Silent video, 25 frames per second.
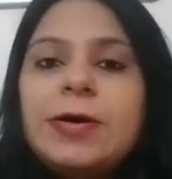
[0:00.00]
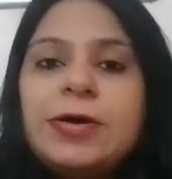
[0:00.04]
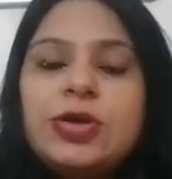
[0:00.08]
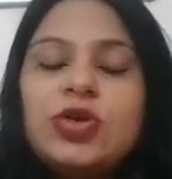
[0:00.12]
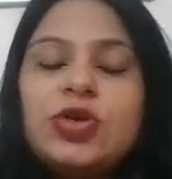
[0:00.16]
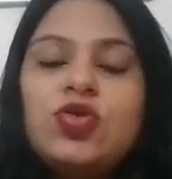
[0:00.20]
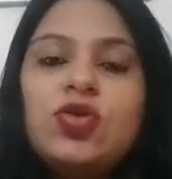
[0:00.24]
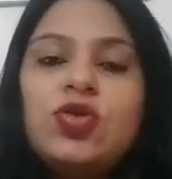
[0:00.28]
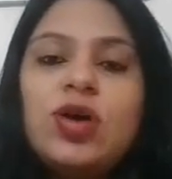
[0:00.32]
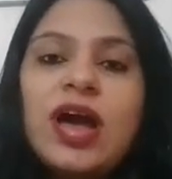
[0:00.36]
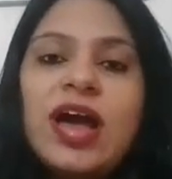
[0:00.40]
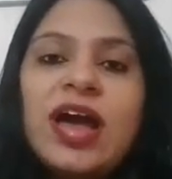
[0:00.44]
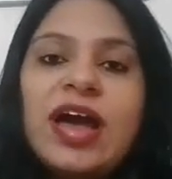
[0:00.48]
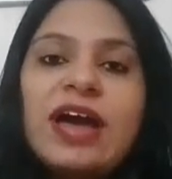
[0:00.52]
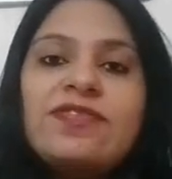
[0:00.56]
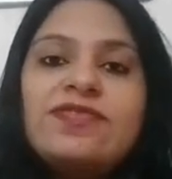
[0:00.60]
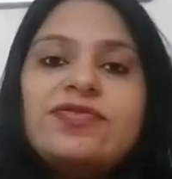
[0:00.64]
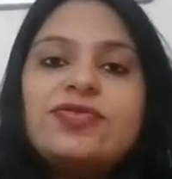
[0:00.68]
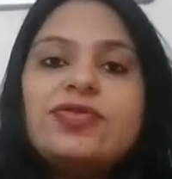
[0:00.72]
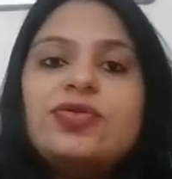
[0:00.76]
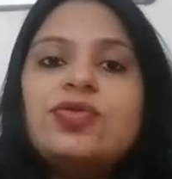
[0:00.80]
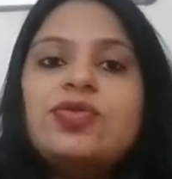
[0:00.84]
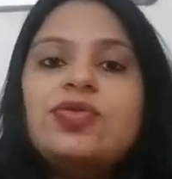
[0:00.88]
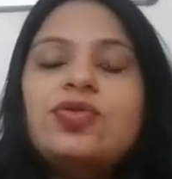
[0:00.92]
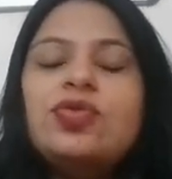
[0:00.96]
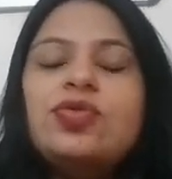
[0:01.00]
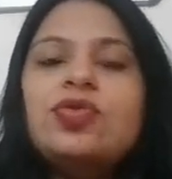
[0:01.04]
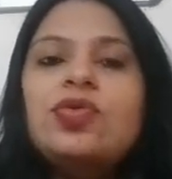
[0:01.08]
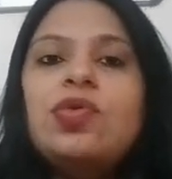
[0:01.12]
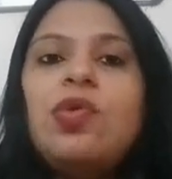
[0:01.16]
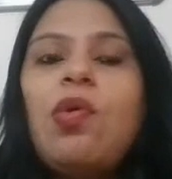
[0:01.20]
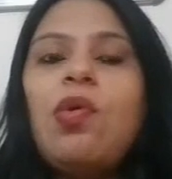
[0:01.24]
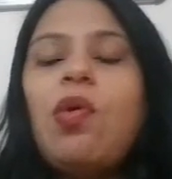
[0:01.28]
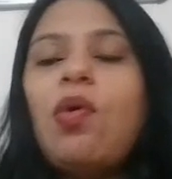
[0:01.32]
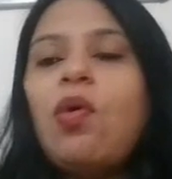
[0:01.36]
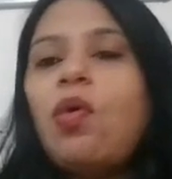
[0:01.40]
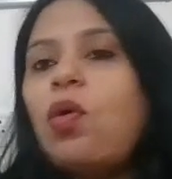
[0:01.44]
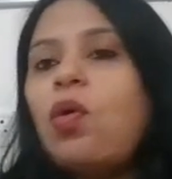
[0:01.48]
you have to
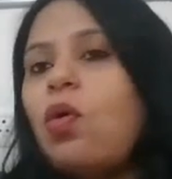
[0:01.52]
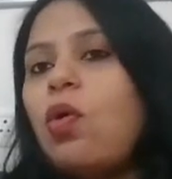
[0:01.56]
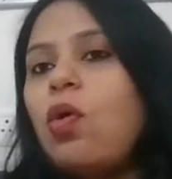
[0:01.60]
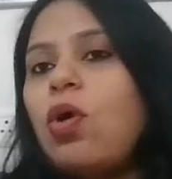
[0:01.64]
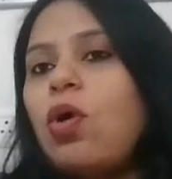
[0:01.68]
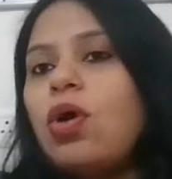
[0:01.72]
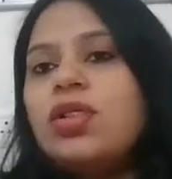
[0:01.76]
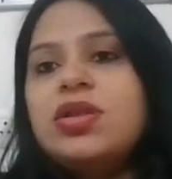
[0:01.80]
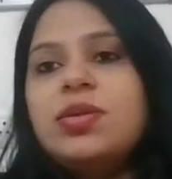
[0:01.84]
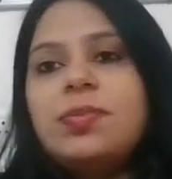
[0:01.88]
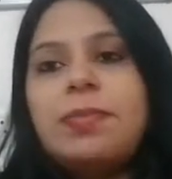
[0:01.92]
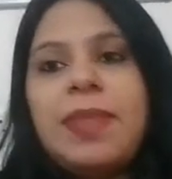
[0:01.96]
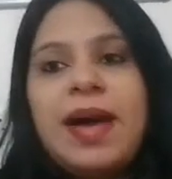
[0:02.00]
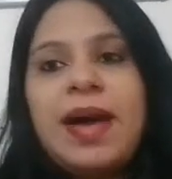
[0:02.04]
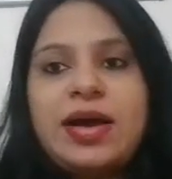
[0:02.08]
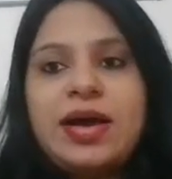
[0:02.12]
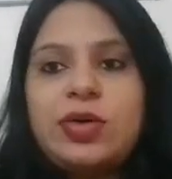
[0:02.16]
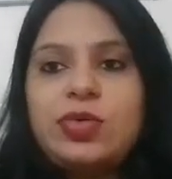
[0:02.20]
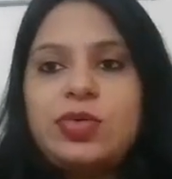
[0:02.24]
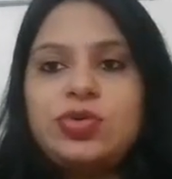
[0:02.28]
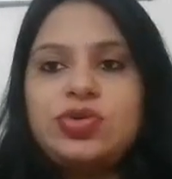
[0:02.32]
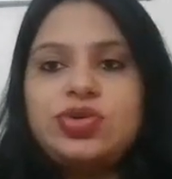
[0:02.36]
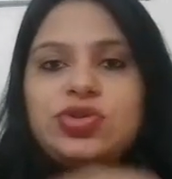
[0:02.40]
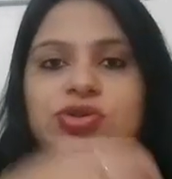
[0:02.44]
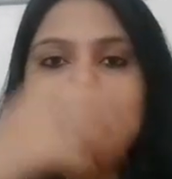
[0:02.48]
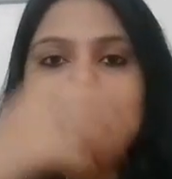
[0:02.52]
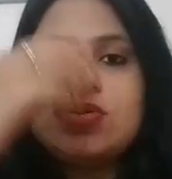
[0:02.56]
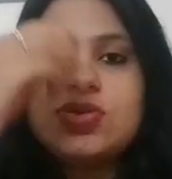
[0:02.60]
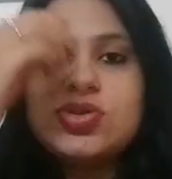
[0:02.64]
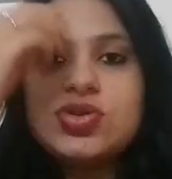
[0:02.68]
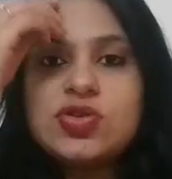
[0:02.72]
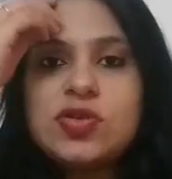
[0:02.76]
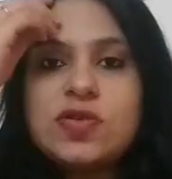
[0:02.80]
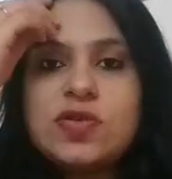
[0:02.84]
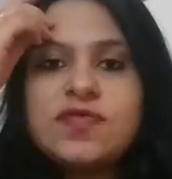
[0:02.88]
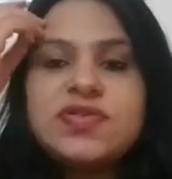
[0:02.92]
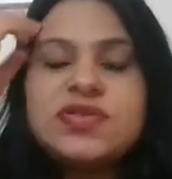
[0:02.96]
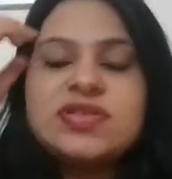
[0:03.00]
do all the back
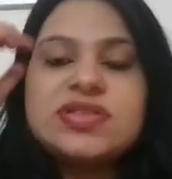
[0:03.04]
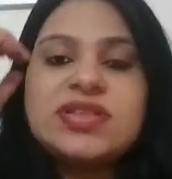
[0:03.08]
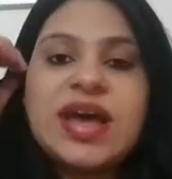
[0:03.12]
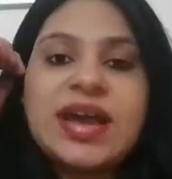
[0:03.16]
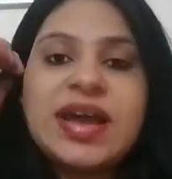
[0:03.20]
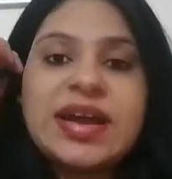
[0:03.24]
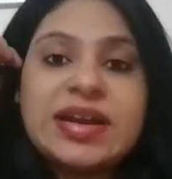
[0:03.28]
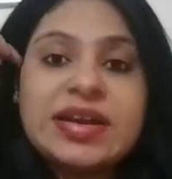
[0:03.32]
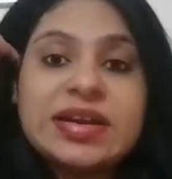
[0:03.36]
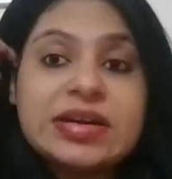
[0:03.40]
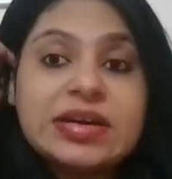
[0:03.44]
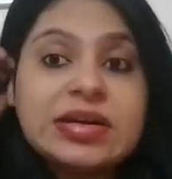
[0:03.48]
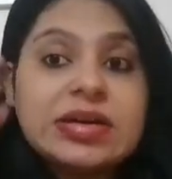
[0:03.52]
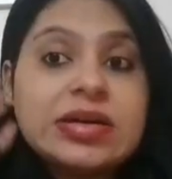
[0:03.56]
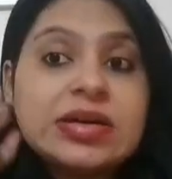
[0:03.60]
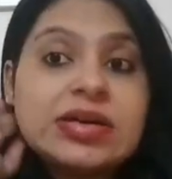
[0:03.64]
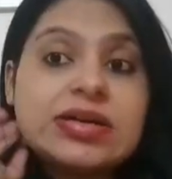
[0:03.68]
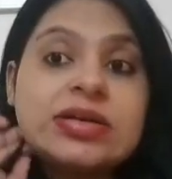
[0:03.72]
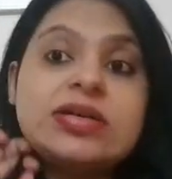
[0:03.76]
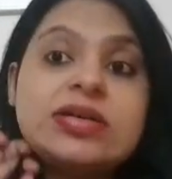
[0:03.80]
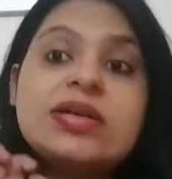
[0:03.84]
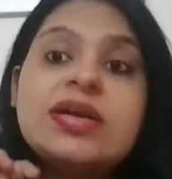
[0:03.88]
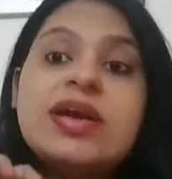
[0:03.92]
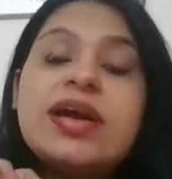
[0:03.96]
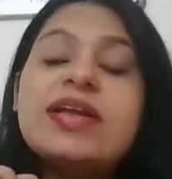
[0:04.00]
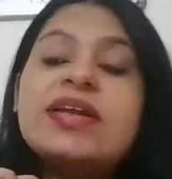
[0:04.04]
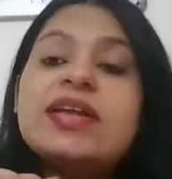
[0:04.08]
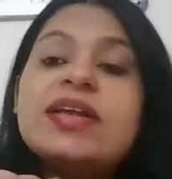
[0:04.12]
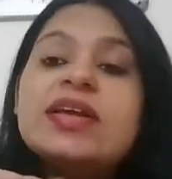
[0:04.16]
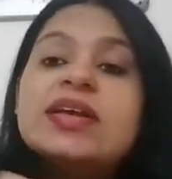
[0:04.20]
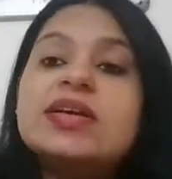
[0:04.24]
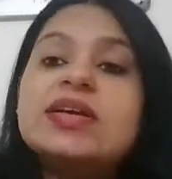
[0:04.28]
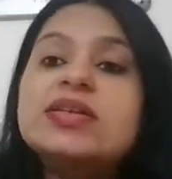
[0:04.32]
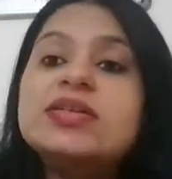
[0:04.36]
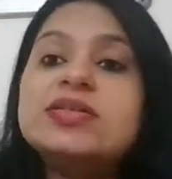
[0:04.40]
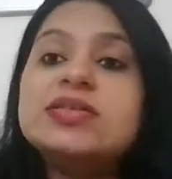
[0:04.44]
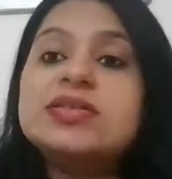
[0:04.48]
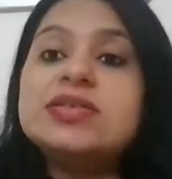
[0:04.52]
questions of Snyder and
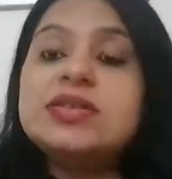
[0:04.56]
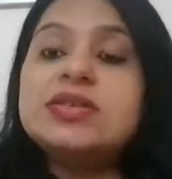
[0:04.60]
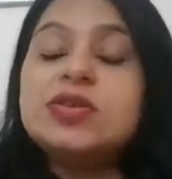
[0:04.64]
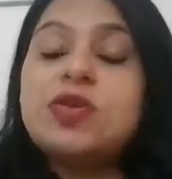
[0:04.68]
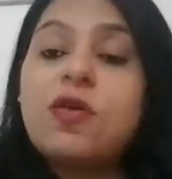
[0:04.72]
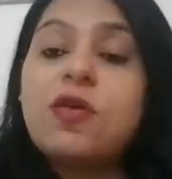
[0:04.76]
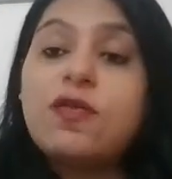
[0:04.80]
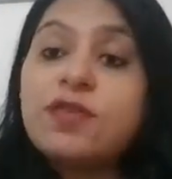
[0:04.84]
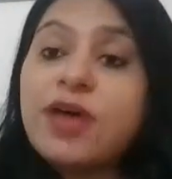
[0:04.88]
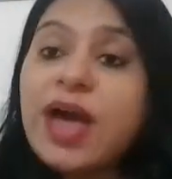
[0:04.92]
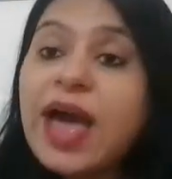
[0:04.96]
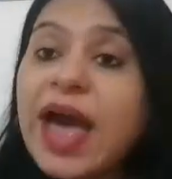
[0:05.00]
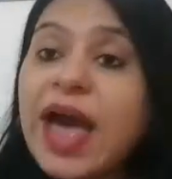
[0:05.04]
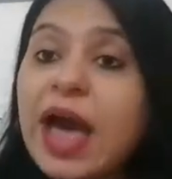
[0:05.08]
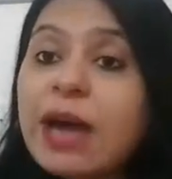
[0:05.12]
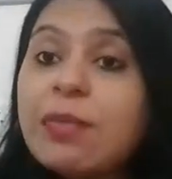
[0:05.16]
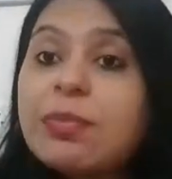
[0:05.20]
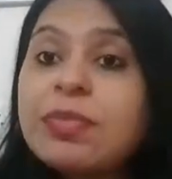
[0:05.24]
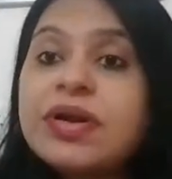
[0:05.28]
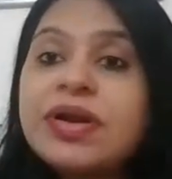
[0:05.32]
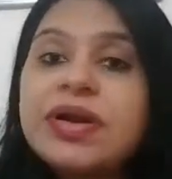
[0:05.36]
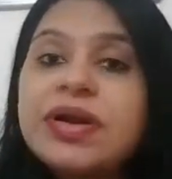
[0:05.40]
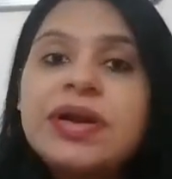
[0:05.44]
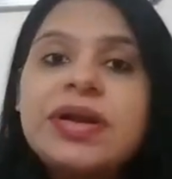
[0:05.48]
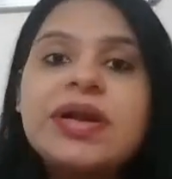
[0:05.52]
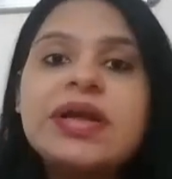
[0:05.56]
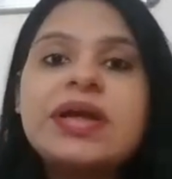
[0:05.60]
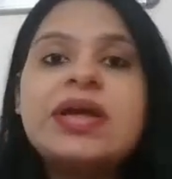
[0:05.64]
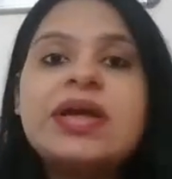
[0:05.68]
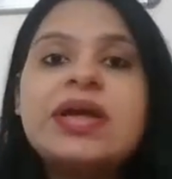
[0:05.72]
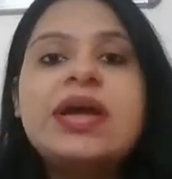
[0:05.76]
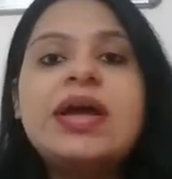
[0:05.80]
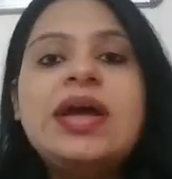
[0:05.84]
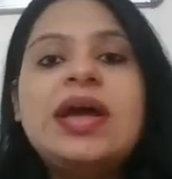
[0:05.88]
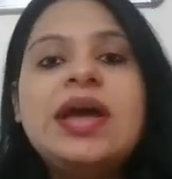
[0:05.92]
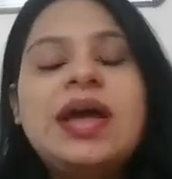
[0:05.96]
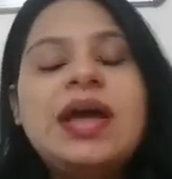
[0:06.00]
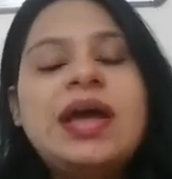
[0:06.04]
Nicholson, of Hammond
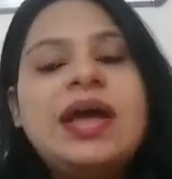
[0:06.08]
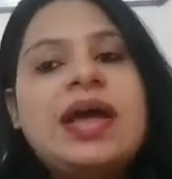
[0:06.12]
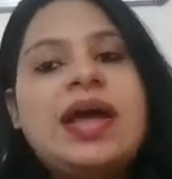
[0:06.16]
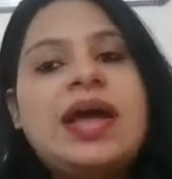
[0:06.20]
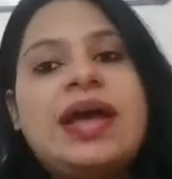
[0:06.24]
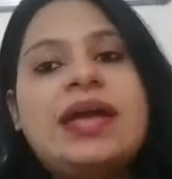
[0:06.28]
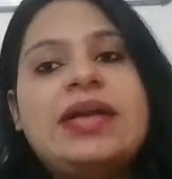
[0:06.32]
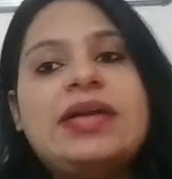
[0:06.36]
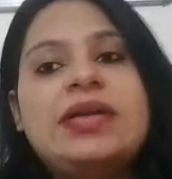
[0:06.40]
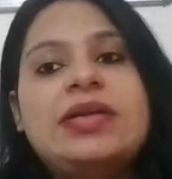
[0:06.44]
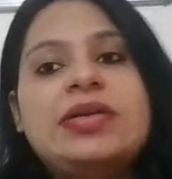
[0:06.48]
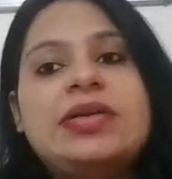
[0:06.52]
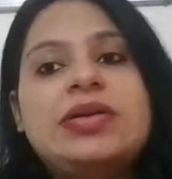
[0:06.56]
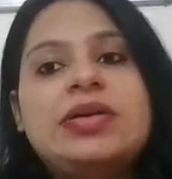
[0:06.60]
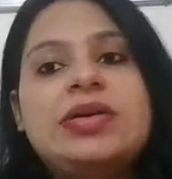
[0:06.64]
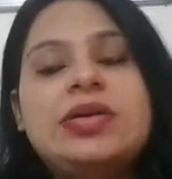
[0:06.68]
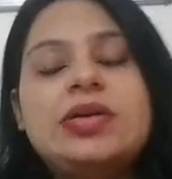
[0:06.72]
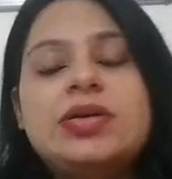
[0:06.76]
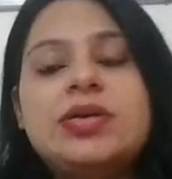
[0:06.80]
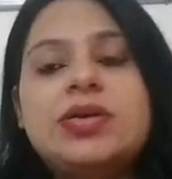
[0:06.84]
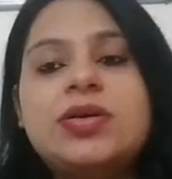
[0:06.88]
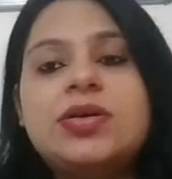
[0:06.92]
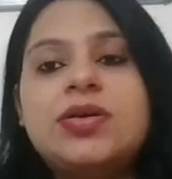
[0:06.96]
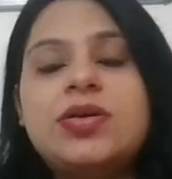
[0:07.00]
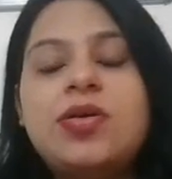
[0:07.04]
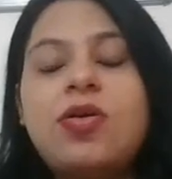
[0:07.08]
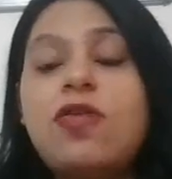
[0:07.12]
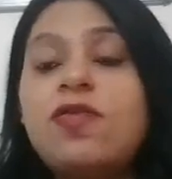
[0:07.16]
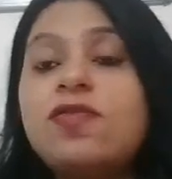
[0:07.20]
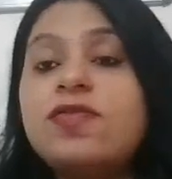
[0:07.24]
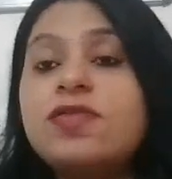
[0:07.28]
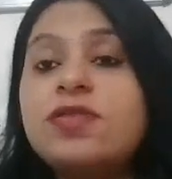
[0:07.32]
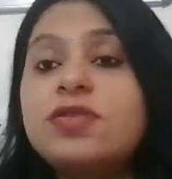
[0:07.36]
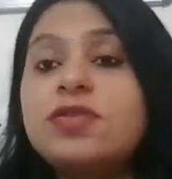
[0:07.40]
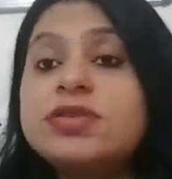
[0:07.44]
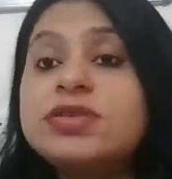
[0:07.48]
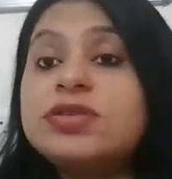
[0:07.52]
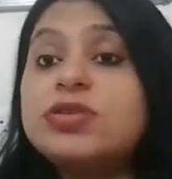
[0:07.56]
and uh,
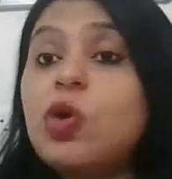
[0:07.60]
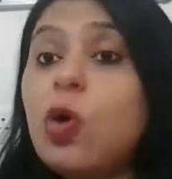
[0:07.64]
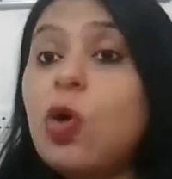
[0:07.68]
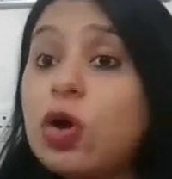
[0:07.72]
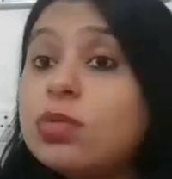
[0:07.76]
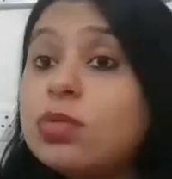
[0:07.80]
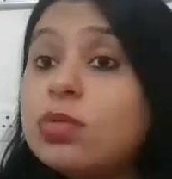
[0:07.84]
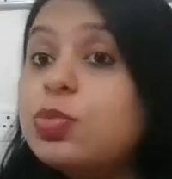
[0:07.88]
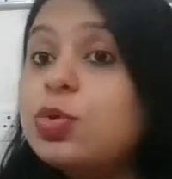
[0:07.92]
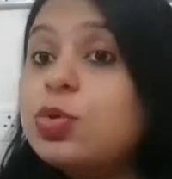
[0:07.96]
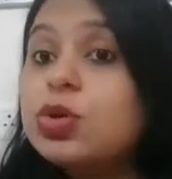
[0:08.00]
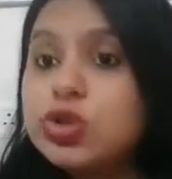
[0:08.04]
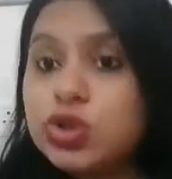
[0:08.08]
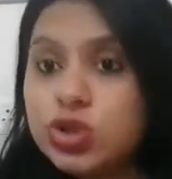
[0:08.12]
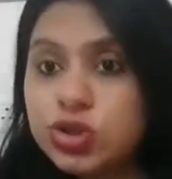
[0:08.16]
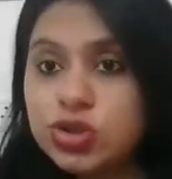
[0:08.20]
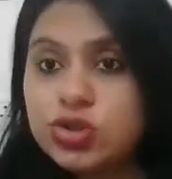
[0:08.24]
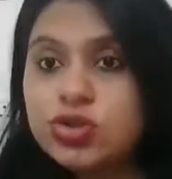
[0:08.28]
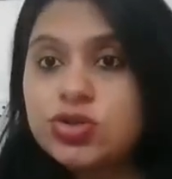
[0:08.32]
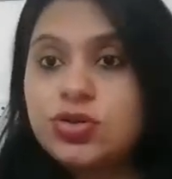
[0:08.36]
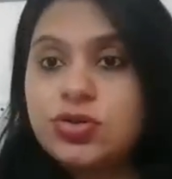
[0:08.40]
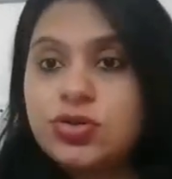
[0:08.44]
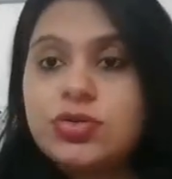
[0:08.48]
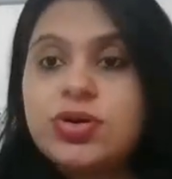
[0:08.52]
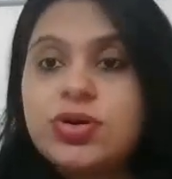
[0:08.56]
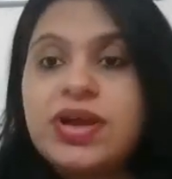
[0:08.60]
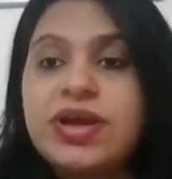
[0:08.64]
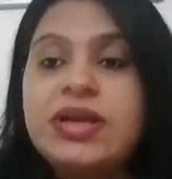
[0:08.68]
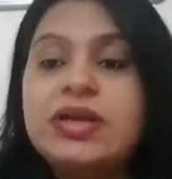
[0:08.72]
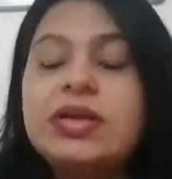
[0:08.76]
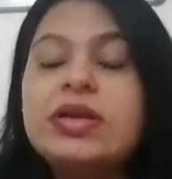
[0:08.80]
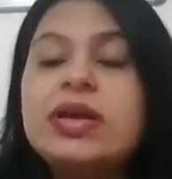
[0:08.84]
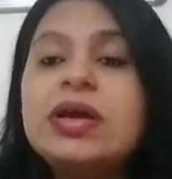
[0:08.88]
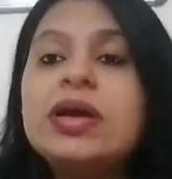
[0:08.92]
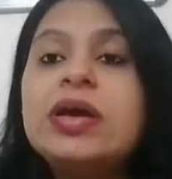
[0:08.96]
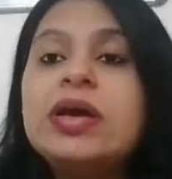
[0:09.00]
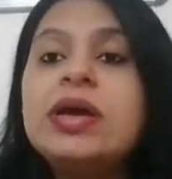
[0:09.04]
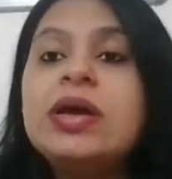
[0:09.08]
of Dornbusch,
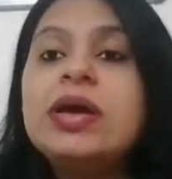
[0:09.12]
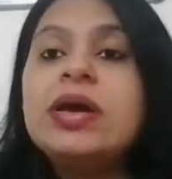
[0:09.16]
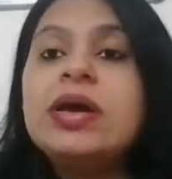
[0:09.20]
right?